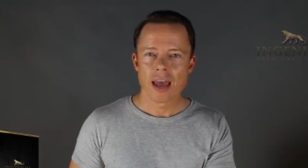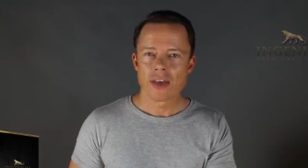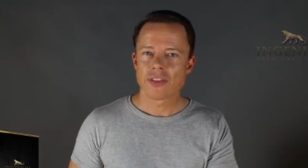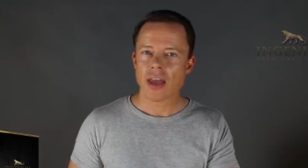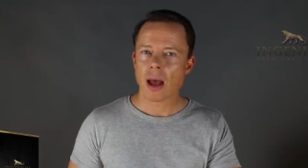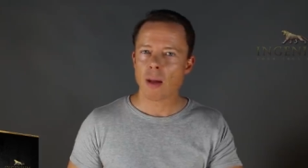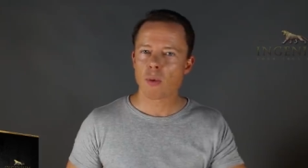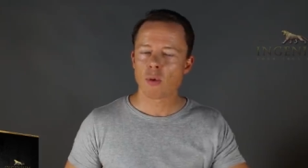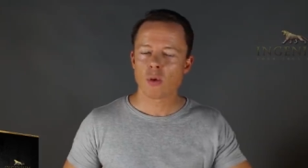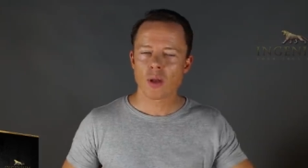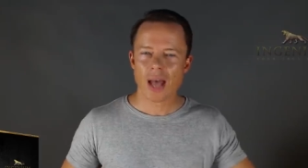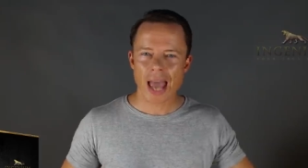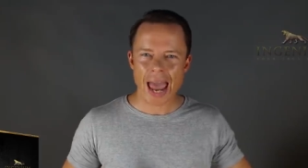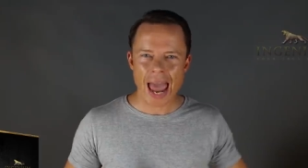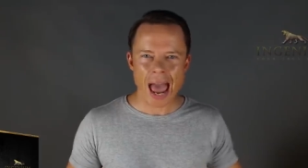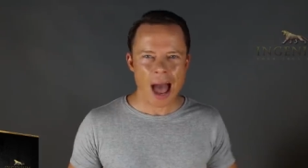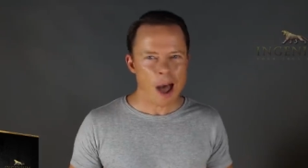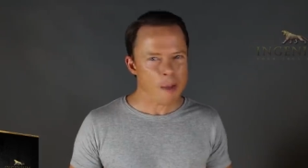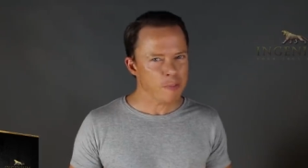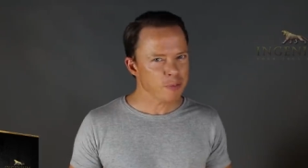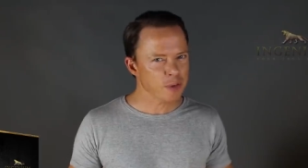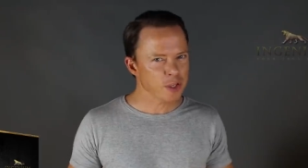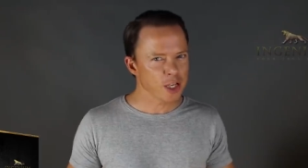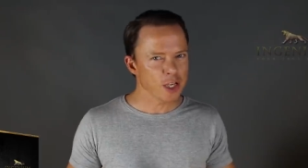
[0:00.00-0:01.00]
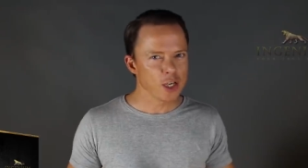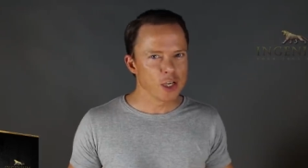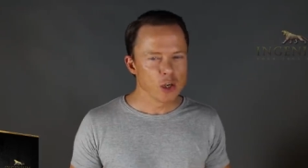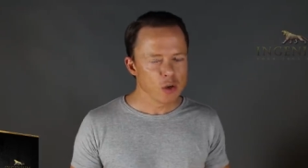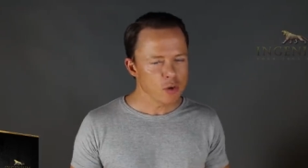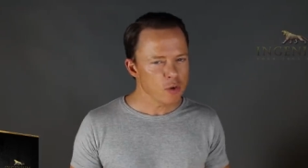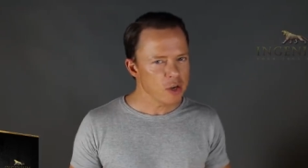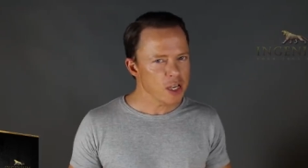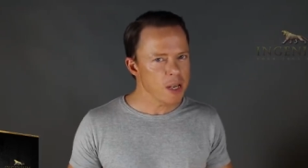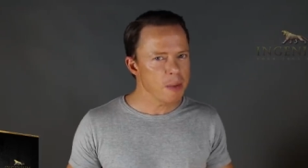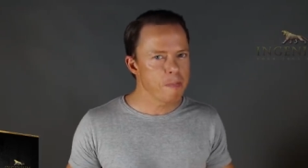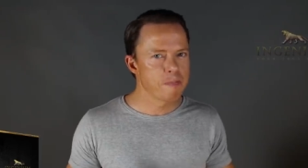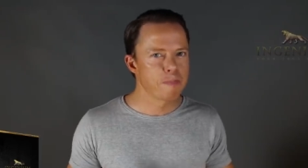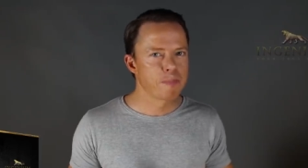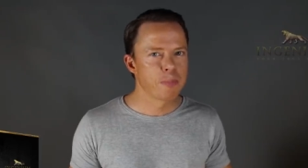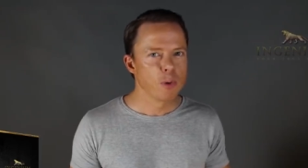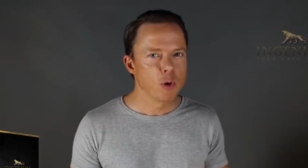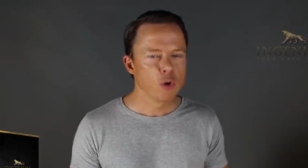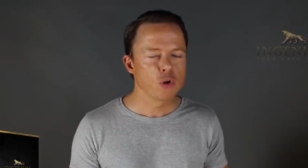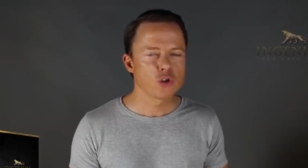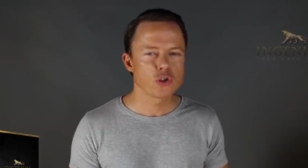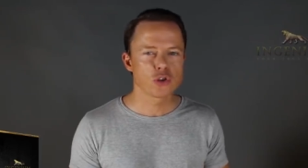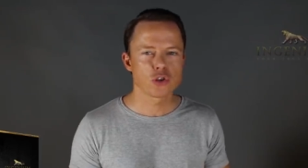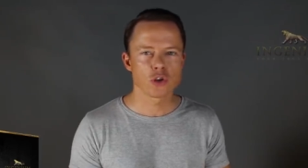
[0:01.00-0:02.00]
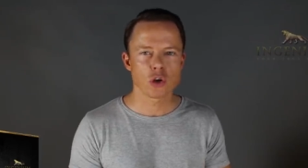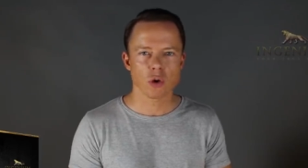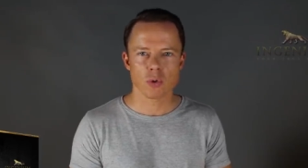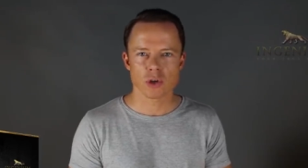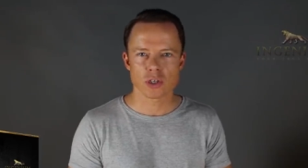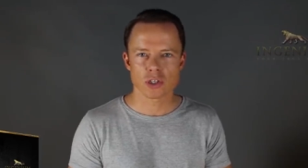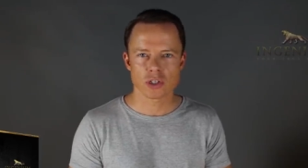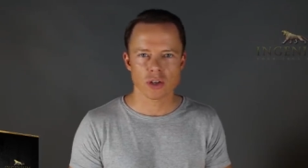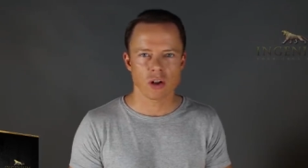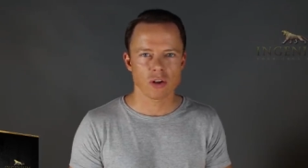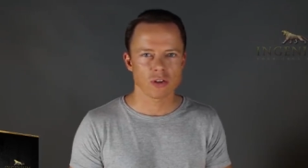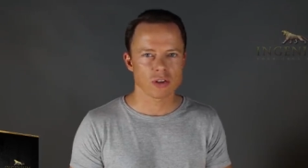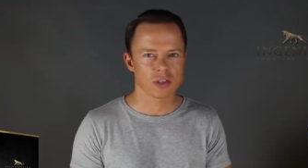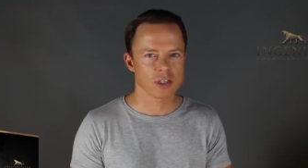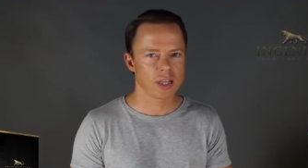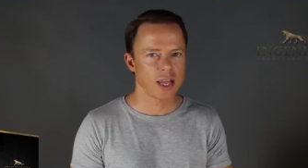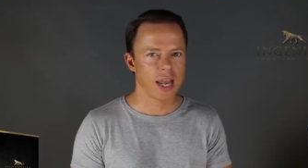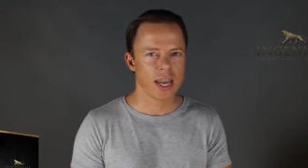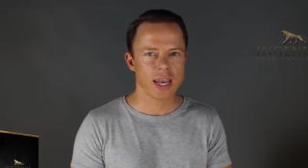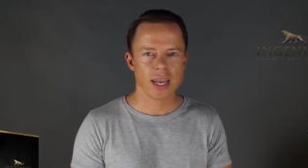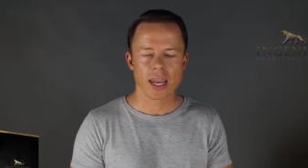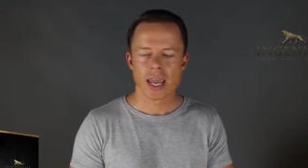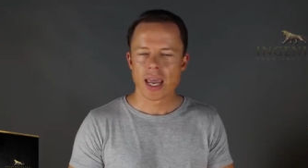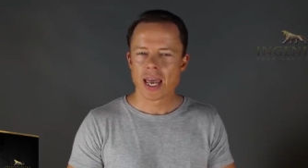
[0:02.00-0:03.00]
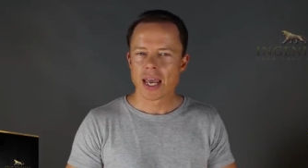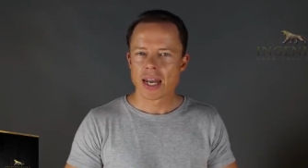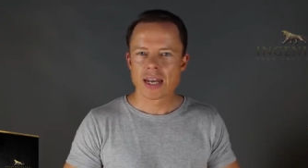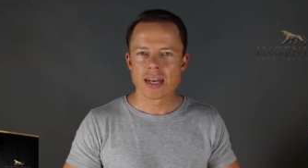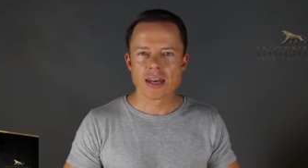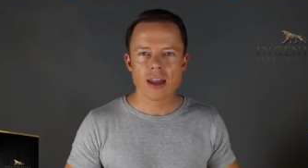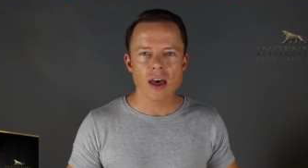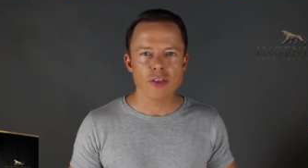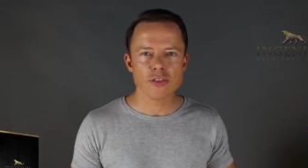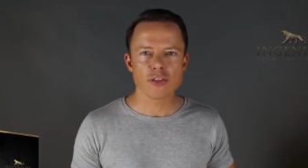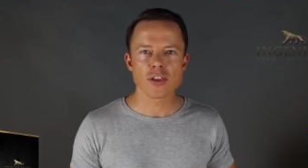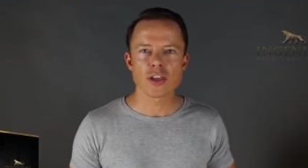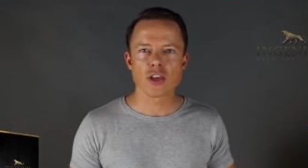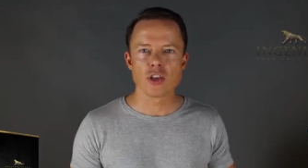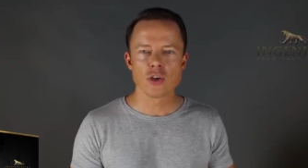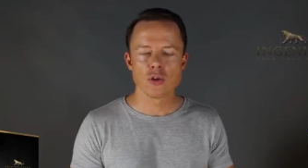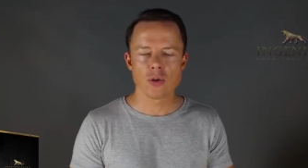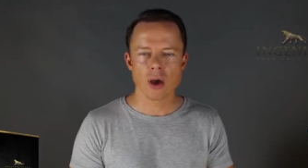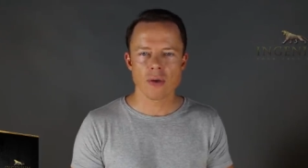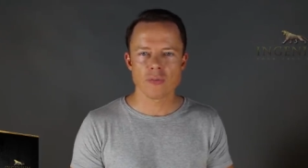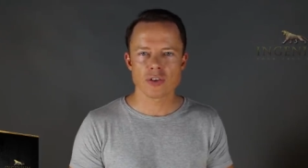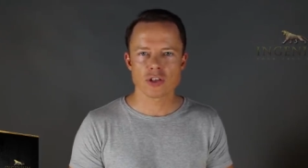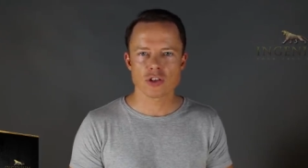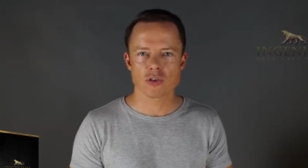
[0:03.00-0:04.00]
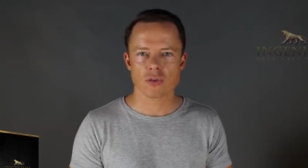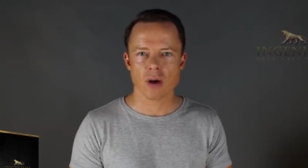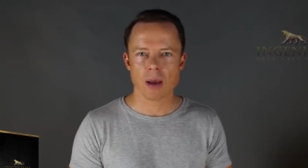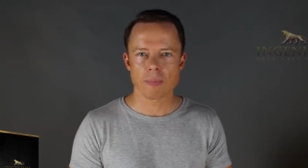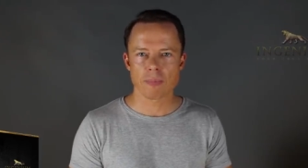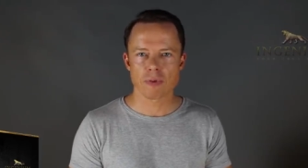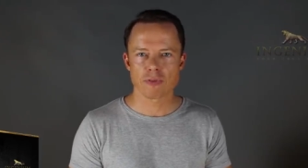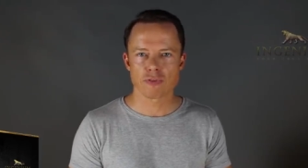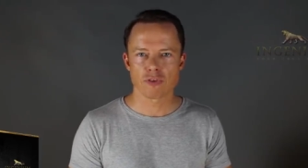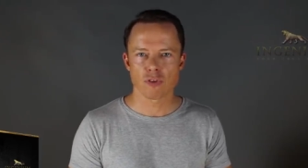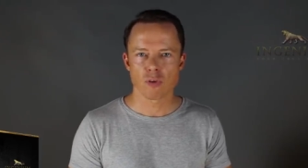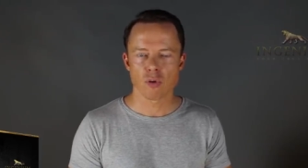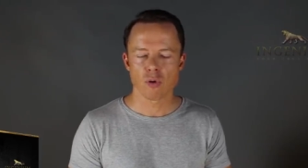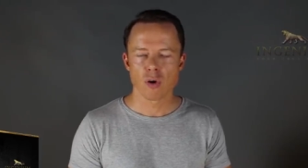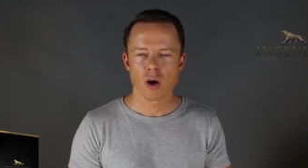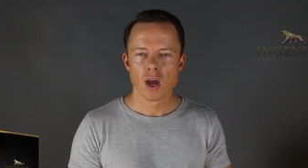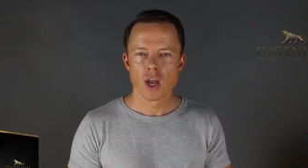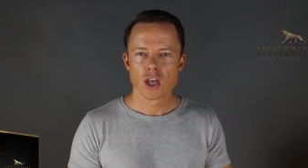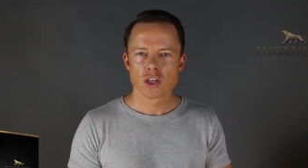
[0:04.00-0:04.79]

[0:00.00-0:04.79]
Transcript: that will absolutely boost your results like nothing you ever tried before.